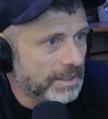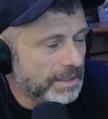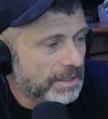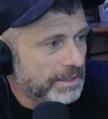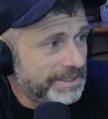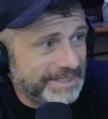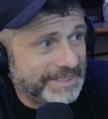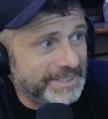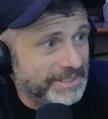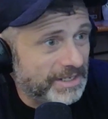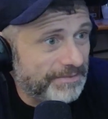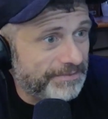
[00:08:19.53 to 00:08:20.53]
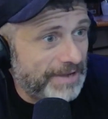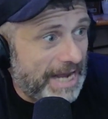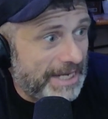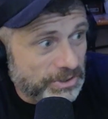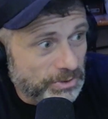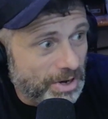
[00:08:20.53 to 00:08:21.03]
This is the stuff
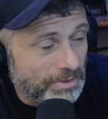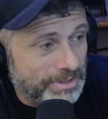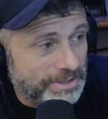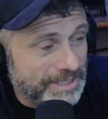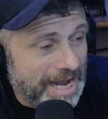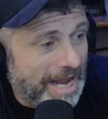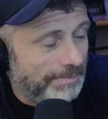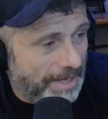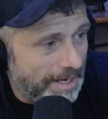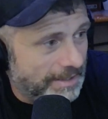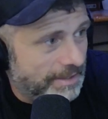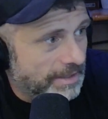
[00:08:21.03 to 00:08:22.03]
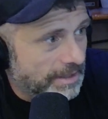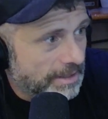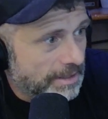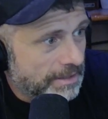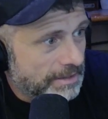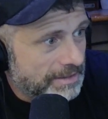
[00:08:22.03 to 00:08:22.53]
on URL's timeline.
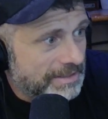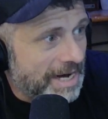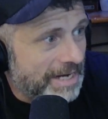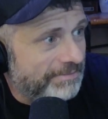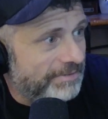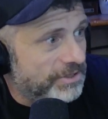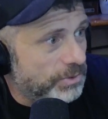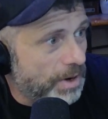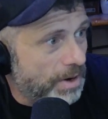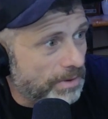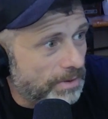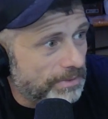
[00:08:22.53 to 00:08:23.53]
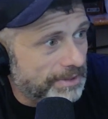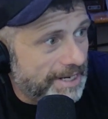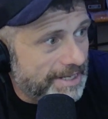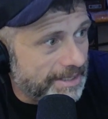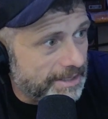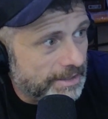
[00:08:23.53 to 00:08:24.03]
It's not even URL
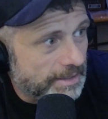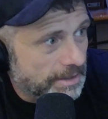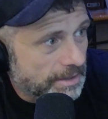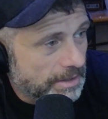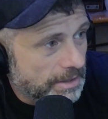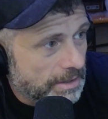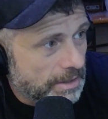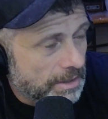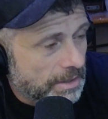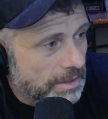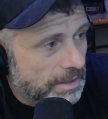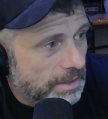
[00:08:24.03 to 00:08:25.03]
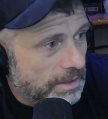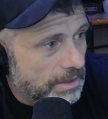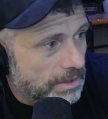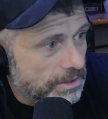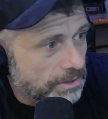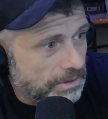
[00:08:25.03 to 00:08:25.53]
related.
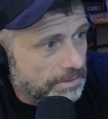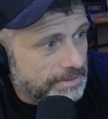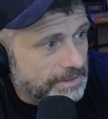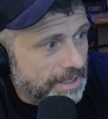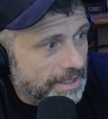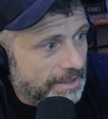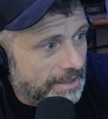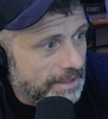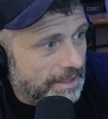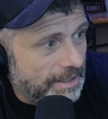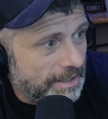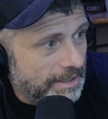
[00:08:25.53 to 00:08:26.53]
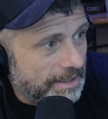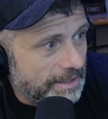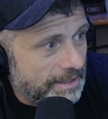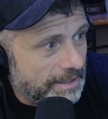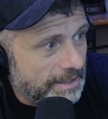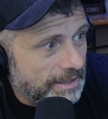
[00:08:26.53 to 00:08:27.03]
You know what I'm saying? Like,
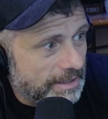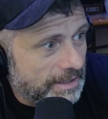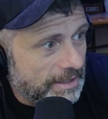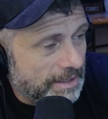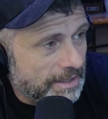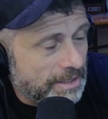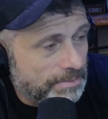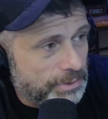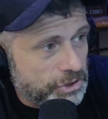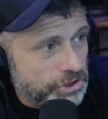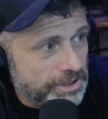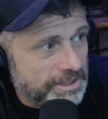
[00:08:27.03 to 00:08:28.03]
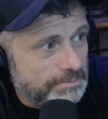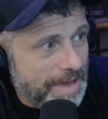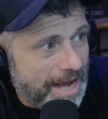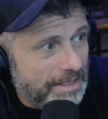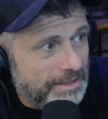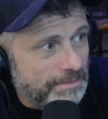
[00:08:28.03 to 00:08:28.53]
and they're pushing this
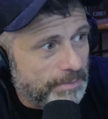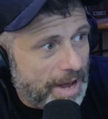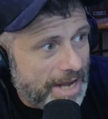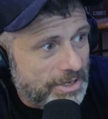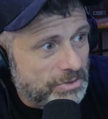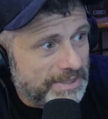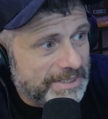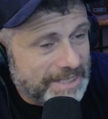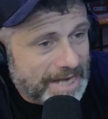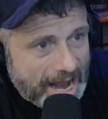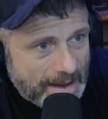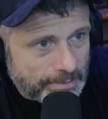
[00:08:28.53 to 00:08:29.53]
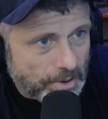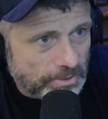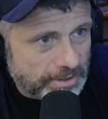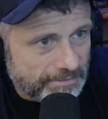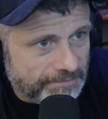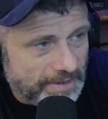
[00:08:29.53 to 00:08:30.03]
battle in the Bayou, but it's an
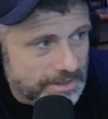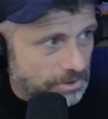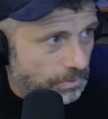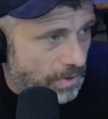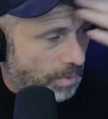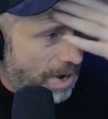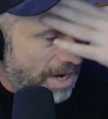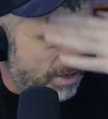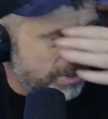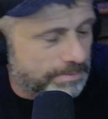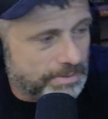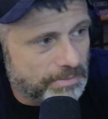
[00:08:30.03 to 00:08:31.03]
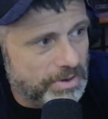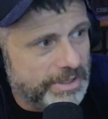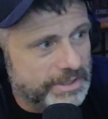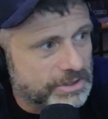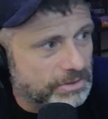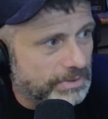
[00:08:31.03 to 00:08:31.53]
app-only event. So why are you promoting
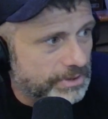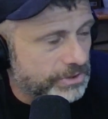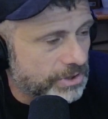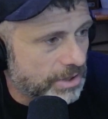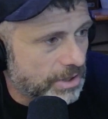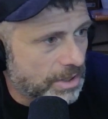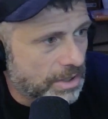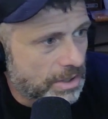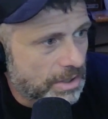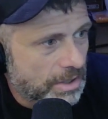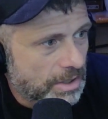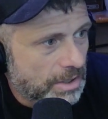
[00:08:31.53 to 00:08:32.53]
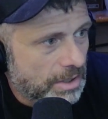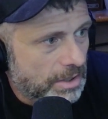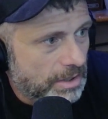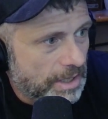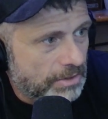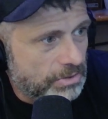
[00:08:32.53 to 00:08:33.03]
it so much?
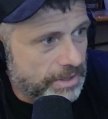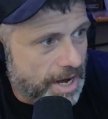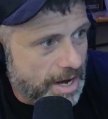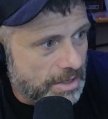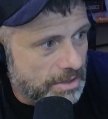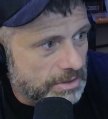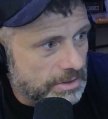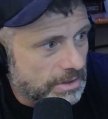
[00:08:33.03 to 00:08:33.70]
Like, who cares?